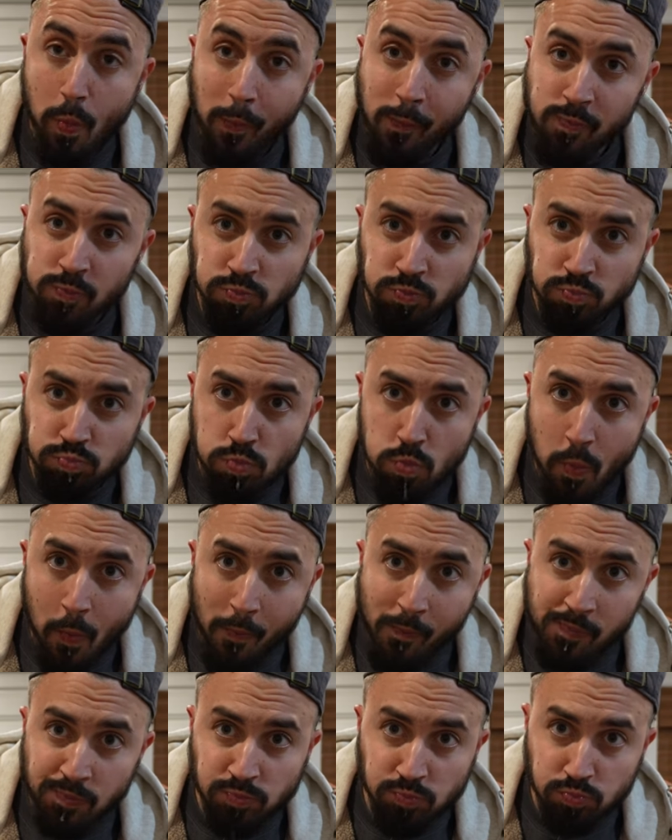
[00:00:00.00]

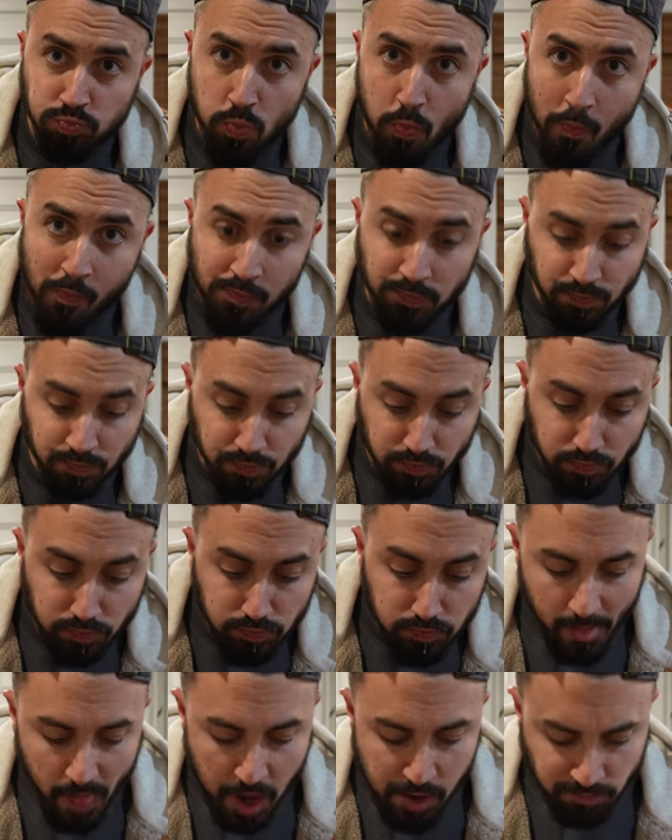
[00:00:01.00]
Mmm.
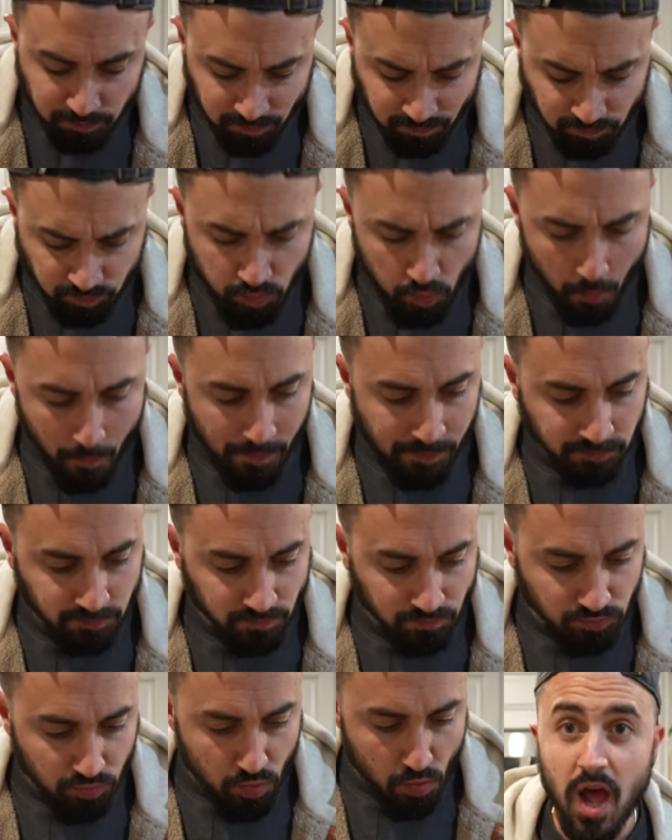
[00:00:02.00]
Mmm.
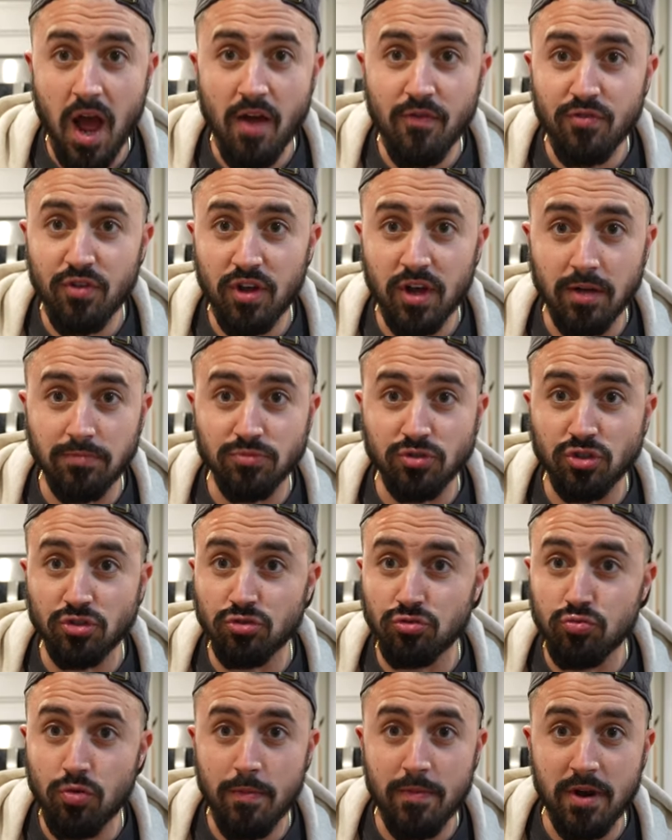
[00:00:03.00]
I feel like I'm
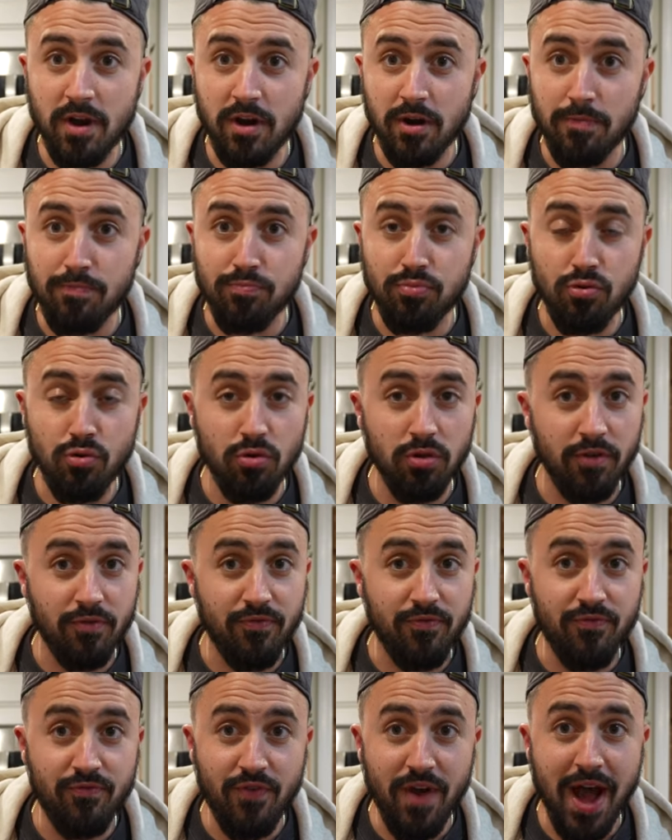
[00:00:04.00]
swimming in a pool of
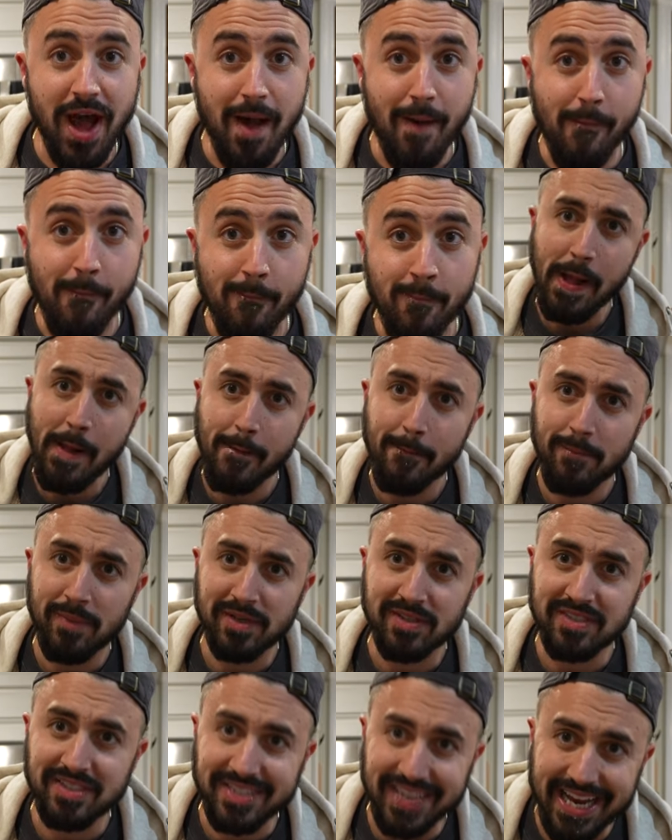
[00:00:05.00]
fat,
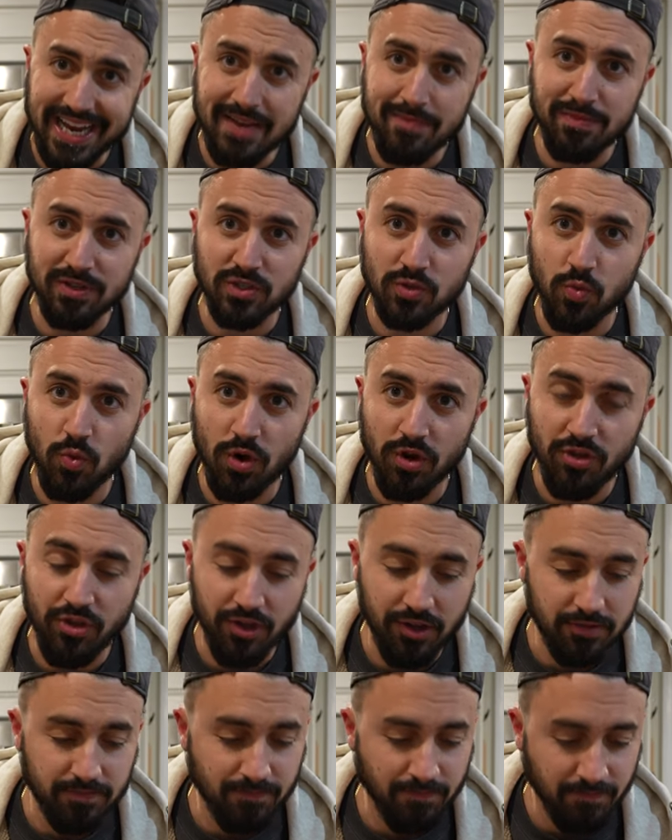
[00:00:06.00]
but damn, it's worth
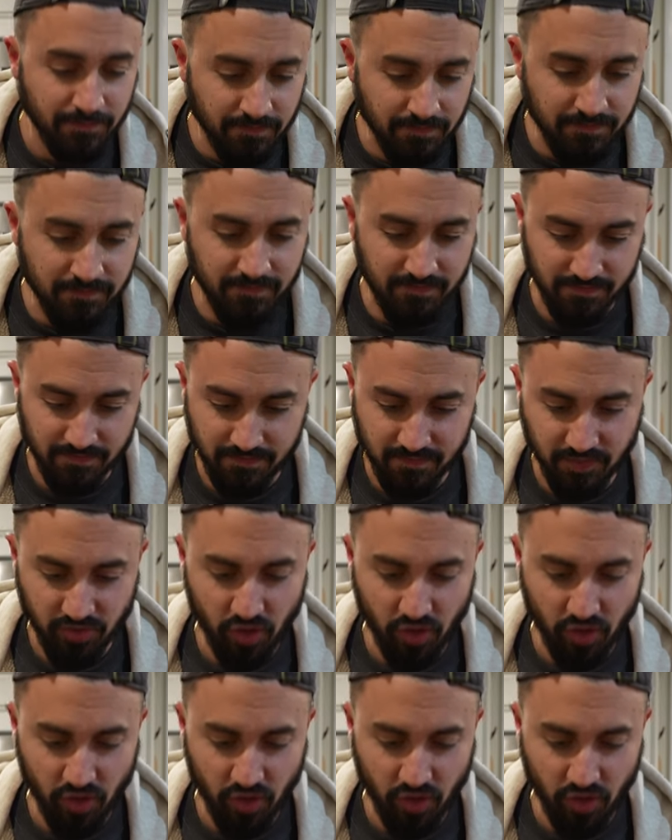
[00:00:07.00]
it. Mmm.